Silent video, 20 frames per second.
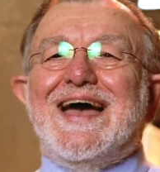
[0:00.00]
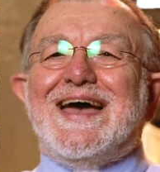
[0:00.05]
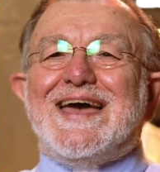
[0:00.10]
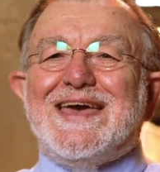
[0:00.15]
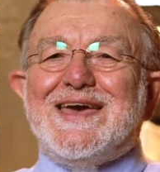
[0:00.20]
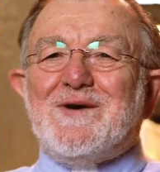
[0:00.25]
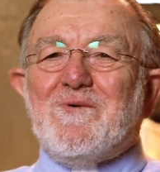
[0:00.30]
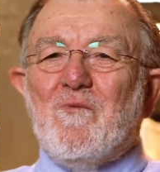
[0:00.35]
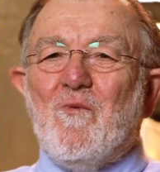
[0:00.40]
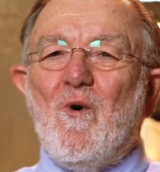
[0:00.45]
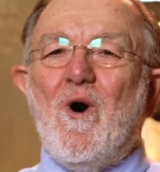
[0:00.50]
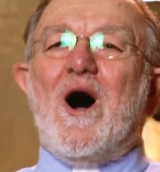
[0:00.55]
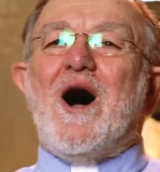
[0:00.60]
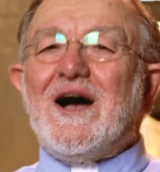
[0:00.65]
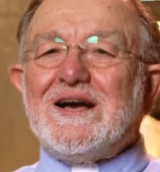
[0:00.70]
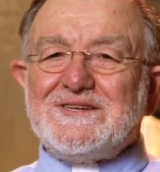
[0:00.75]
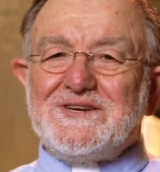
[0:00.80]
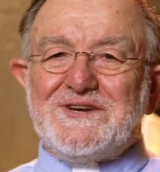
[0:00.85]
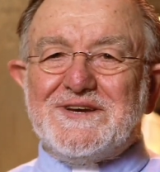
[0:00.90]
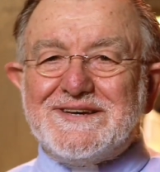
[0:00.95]
he
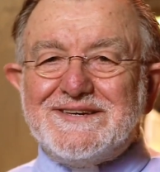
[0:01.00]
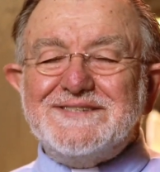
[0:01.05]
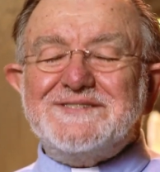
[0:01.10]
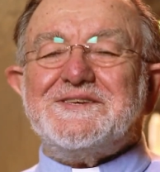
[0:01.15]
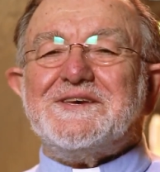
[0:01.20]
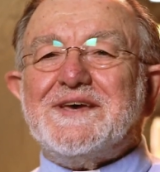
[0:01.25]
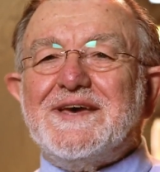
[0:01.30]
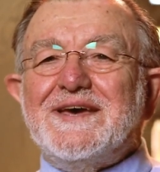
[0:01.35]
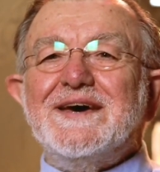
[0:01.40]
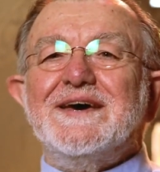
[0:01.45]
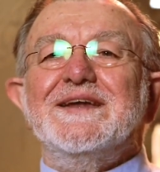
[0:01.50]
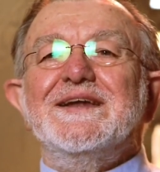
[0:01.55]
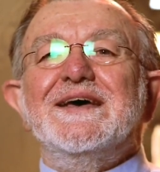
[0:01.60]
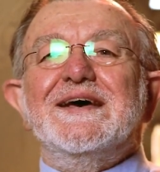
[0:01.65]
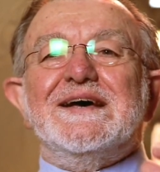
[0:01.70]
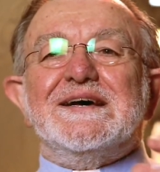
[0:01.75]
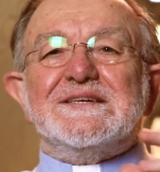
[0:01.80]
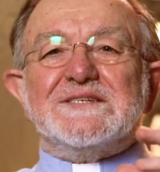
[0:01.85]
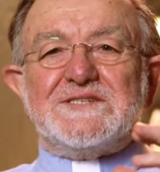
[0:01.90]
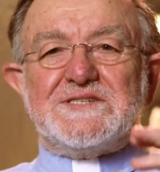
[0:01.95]
washes in
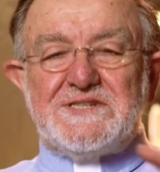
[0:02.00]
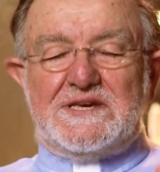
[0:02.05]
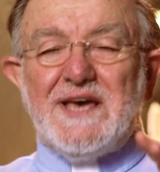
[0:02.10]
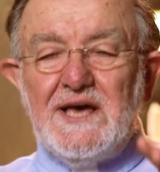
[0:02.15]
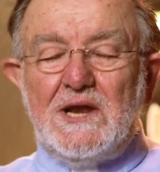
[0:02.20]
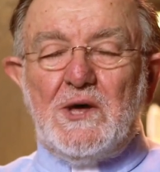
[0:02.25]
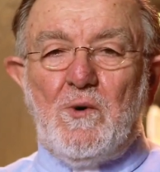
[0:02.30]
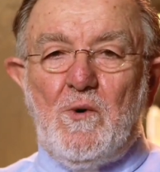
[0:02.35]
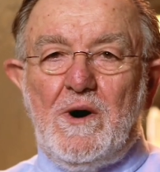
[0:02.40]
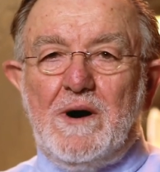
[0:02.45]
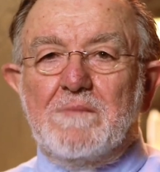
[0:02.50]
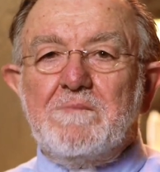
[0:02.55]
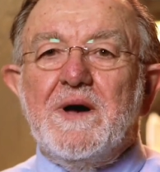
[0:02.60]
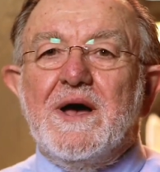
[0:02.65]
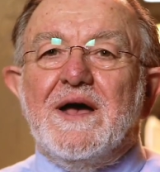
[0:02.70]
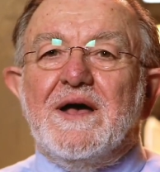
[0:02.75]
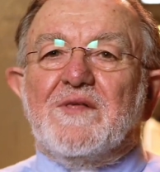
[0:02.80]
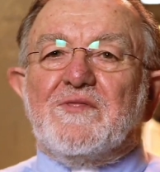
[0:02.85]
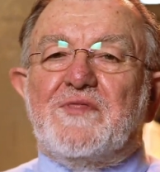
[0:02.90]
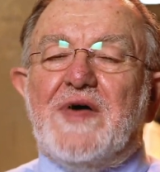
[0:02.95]
Siloam.
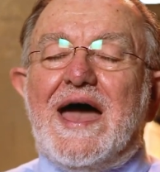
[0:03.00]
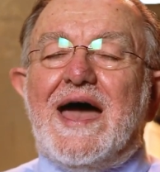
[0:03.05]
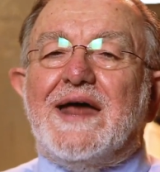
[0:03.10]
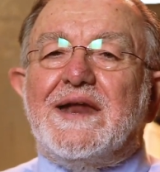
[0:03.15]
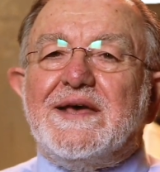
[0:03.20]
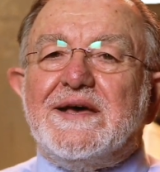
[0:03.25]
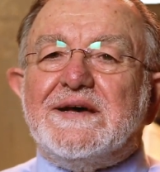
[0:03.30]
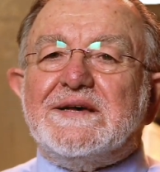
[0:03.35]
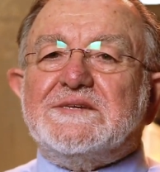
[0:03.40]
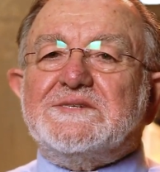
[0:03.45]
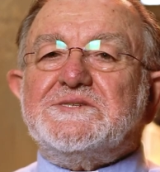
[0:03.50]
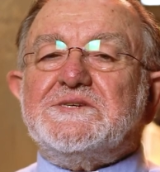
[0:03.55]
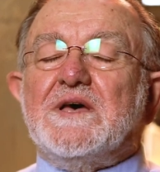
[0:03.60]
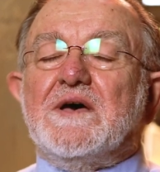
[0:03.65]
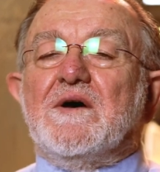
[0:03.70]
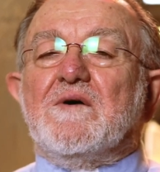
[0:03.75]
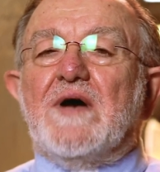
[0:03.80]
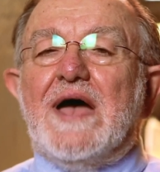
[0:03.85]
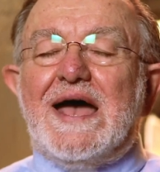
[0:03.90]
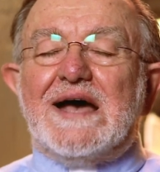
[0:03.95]
That is,
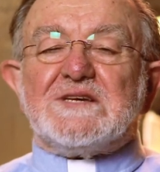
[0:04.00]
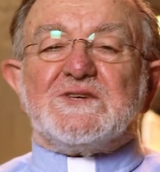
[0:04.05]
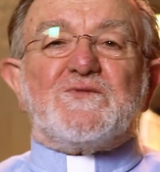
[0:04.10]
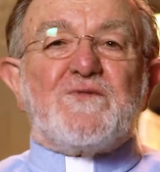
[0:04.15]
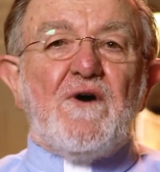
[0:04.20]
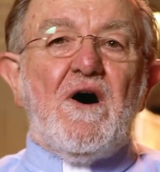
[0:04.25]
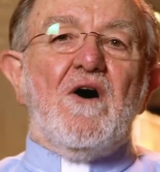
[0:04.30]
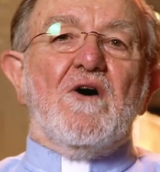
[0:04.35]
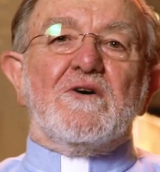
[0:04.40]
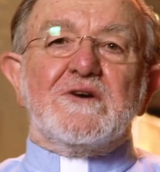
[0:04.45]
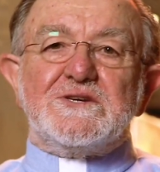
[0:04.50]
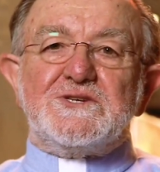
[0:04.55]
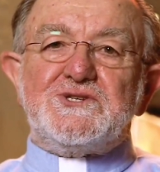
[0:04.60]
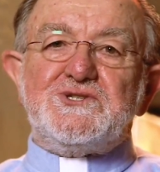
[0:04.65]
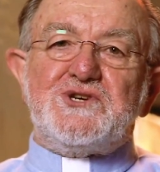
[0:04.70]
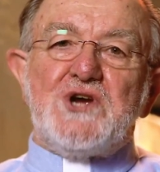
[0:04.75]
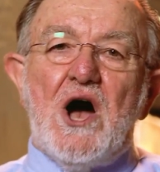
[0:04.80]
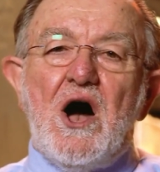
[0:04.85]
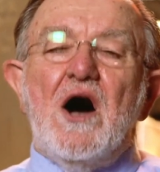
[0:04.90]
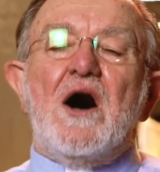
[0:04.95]
as far as
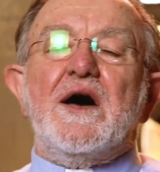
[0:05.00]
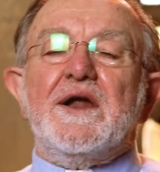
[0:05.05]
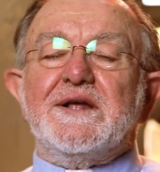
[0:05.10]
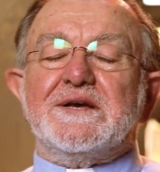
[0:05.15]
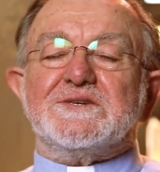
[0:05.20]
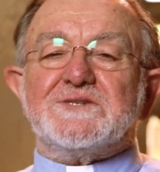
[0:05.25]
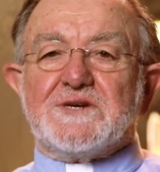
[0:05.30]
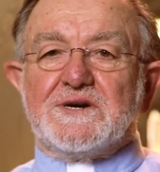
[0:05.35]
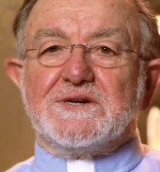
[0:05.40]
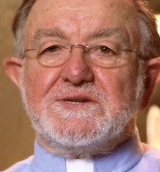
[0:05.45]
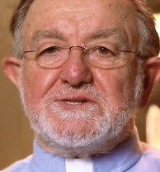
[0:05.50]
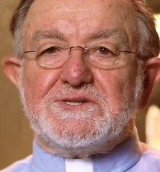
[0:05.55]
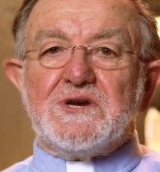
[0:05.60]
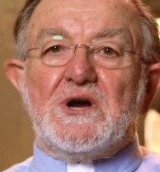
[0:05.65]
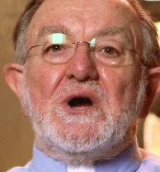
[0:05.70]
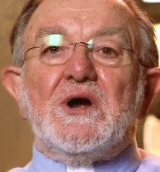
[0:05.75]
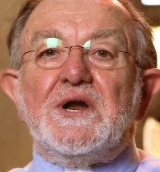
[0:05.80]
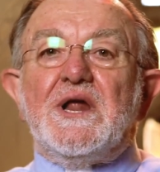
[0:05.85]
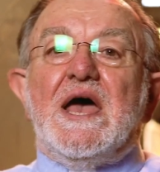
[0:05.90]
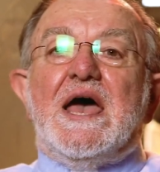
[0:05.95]
John is
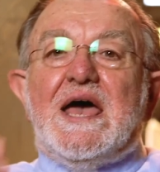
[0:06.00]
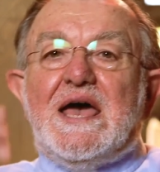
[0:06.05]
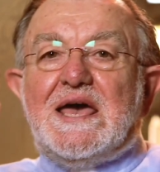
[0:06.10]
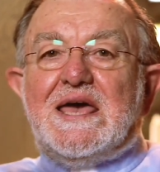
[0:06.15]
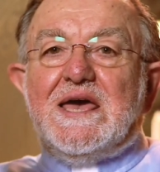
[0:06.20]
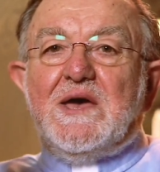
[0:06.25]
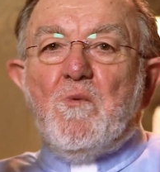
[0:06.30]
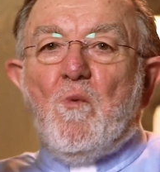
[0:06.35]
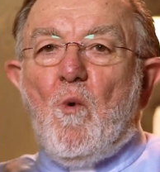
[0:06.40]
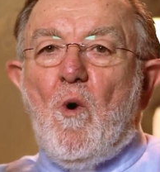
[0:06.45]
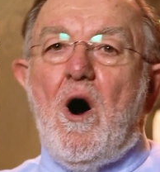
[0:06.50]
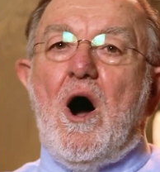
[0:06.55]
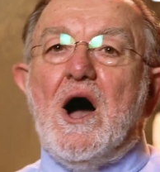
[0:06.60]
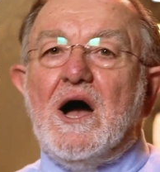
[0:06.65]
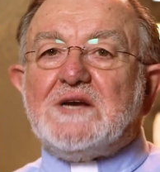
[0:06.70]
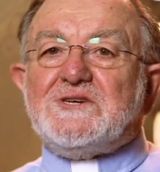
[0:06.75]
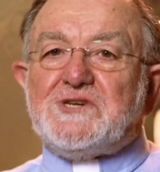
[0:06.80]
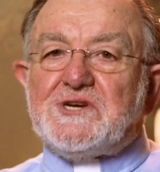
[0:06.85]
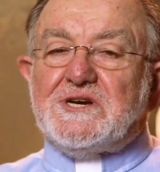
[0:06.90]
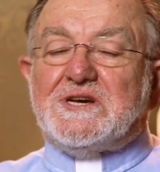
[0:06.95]
concerned, he
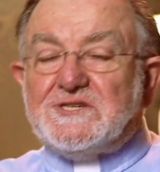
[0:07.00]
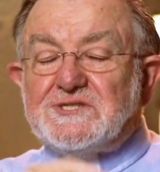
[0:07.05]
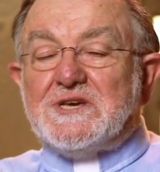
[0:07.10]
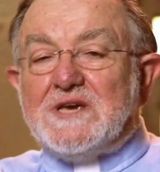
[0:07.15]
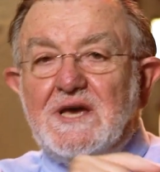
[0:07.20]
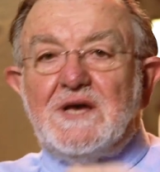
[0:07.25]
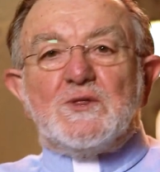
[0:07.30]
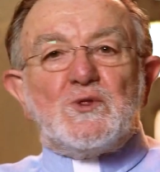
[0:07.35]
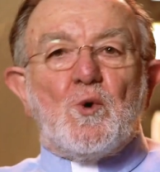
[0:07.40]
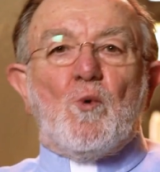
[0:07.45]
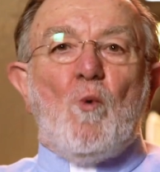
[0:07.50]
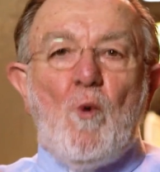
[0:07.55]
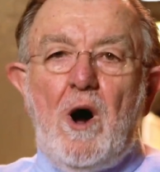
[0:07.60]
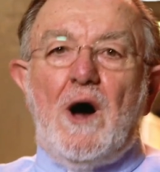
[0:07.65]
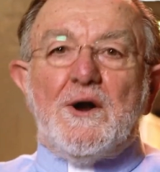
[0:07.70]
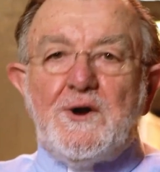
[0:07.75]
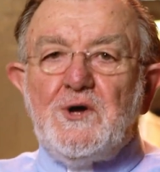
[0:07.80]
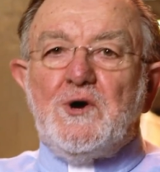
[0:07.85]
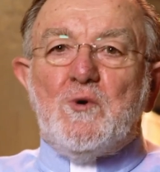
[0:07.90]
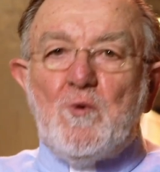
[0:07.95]
washes in the
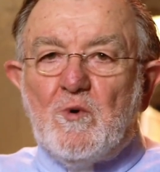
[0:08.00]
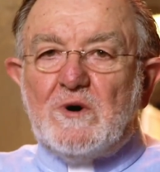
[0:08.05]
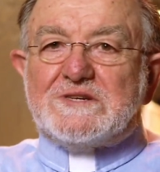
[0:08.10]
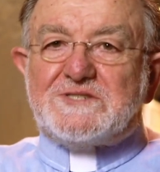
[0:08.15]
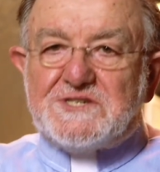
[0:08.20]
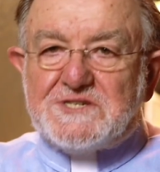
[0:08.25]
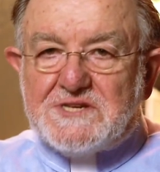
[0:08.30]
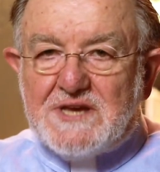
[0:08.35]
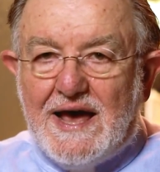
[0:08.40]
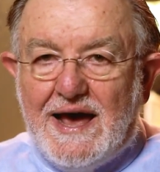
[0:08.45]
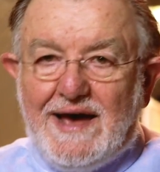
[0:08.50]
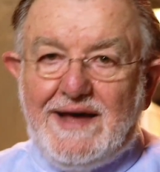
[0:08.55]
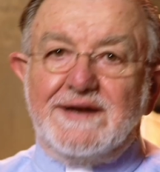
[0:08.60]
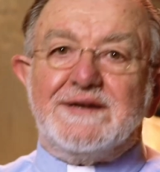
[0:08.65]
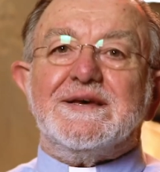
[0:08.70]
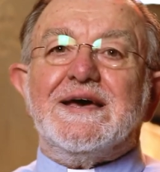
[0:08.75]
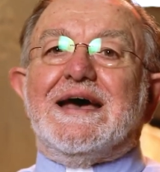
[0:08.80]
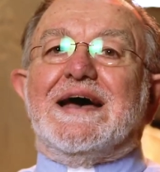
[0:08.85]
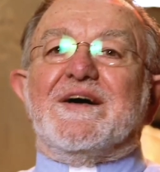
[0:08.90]
one who was sent.